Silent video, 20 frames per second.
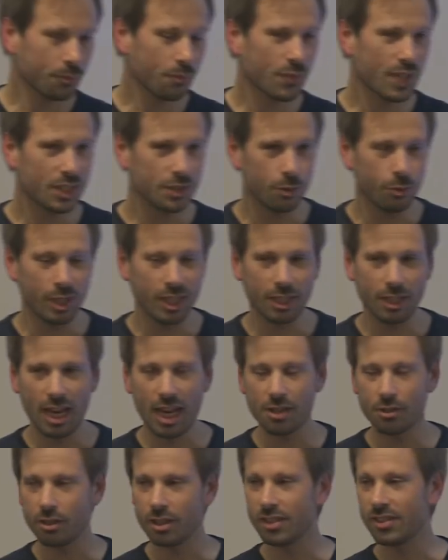So we could
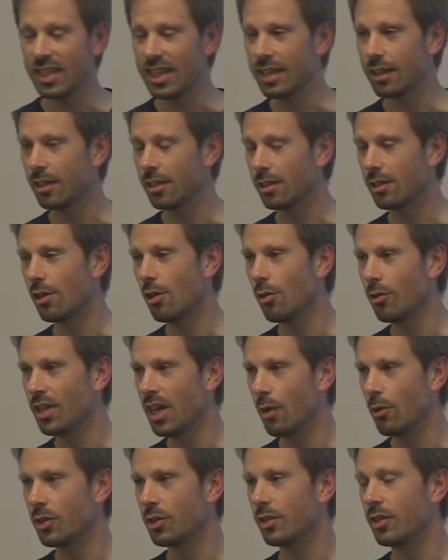actually take code that
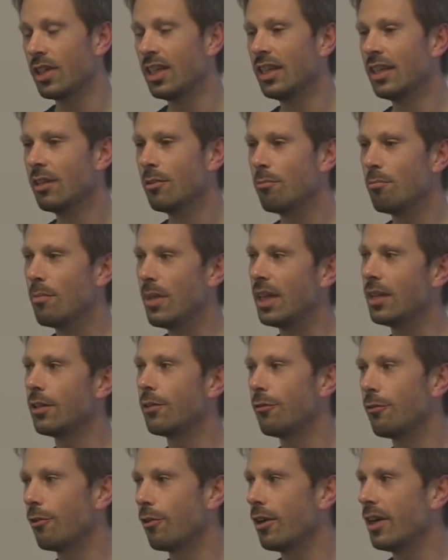was meant
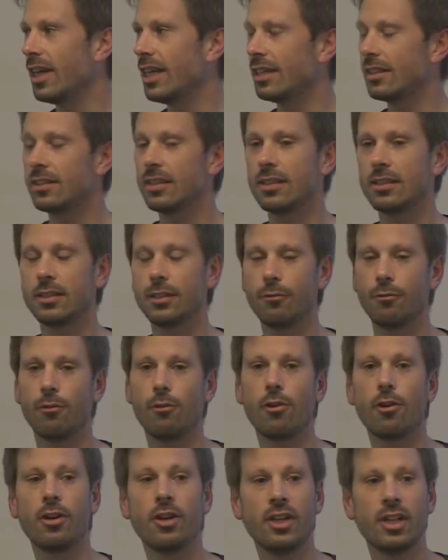for
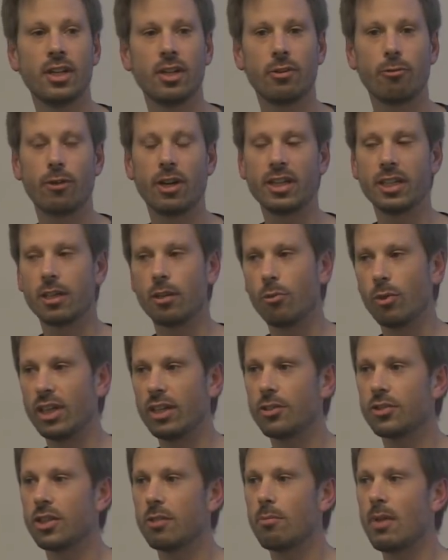x64, running on
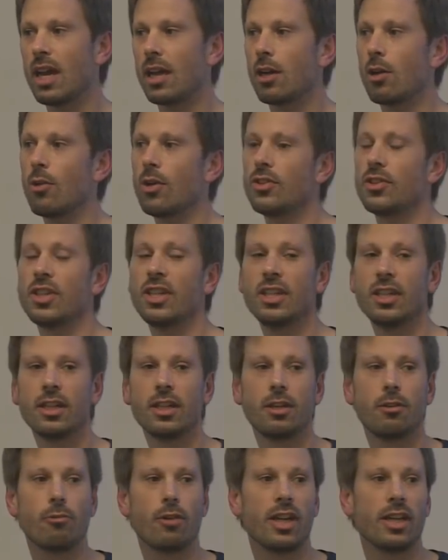Windows and Mac OS,
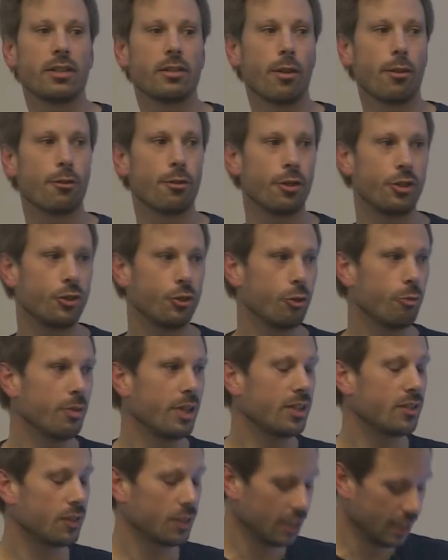and run it on
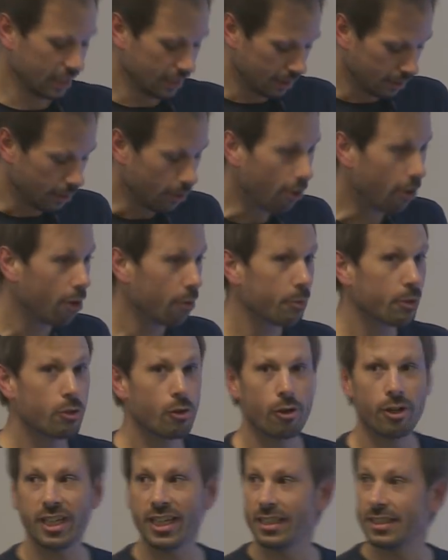32-bit ARM
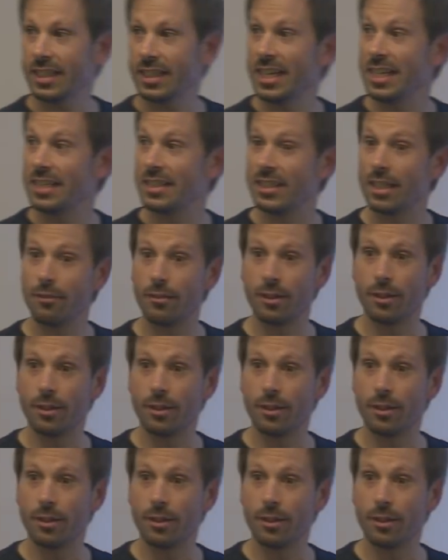Cortex-A7.